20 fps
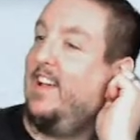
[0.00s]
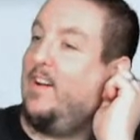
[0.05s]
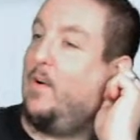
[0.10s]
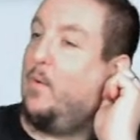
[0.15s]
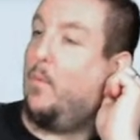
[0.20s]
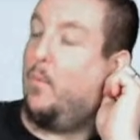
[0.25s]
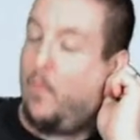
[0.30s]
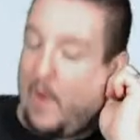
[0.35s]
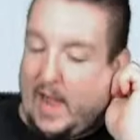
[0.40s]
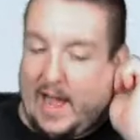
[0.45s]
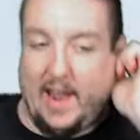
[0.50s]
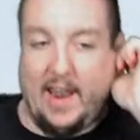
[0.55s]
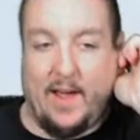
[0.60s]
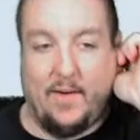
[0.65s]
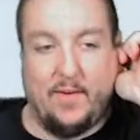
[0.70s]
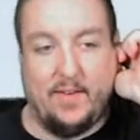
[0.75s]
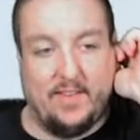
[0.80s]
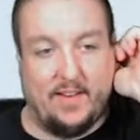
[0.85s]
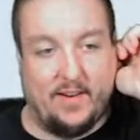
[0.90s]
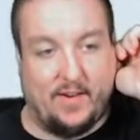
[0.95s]
Wow, that
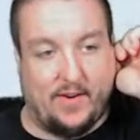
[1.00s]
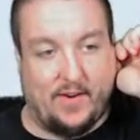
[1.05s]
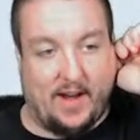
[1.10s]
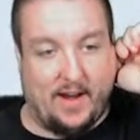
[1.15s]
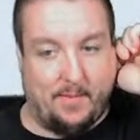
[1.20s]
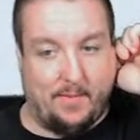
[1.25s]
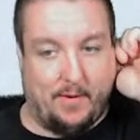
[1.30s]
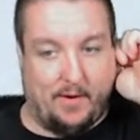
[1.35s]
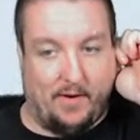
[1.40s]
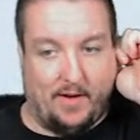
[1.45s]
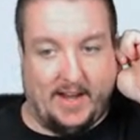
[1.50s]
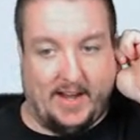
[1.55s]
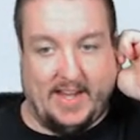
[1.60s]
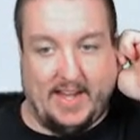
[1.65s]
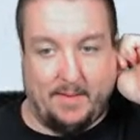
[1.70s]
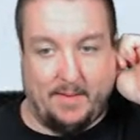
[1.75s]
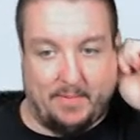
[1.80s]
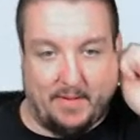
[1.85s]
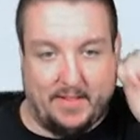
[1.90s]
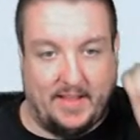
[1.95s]
was incredible. I
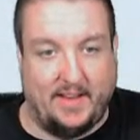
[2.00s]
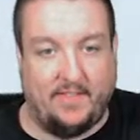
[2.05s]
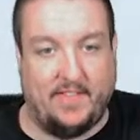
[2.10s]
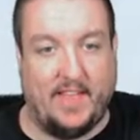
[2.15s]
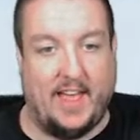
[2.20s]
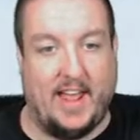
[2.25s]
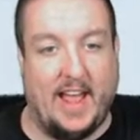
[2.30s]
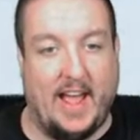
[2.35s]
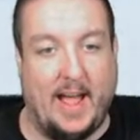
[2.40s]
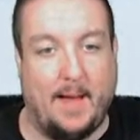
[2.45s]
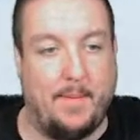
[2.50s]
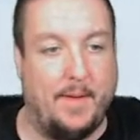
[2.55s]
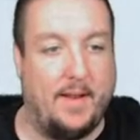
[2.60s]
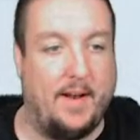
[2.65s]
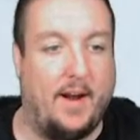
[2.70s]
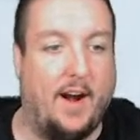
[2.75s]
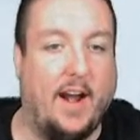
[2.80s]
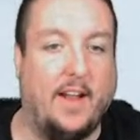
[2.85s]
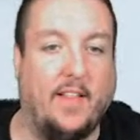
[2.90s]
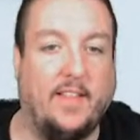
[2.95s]
can't believe that happened.
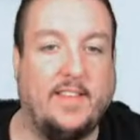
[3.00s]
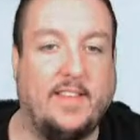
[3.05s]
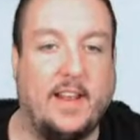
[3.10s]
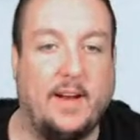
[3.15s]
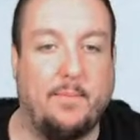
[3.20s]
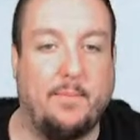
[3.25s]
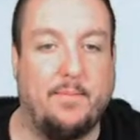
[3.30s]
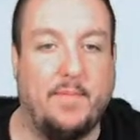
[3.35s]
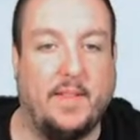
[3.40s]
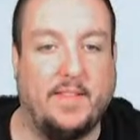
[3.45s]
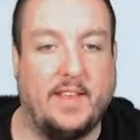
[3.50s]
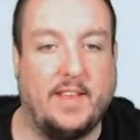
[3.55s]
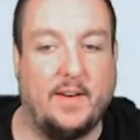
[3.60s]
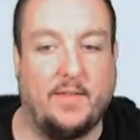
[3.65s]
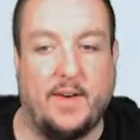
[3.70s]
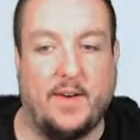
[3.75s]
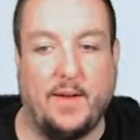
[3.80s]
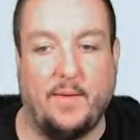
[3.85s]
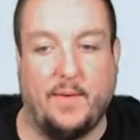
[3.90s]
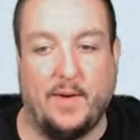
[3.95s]
Alright, let's get a let's get a
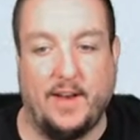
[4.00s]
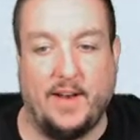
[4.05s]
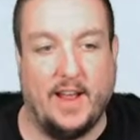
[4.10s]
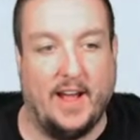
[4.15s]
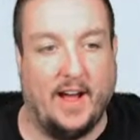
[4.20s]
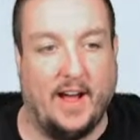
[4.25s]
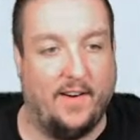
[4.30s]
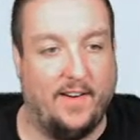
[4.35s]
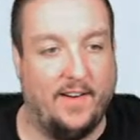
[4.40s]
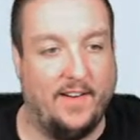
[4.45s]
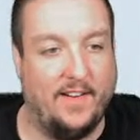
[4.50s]
red one now.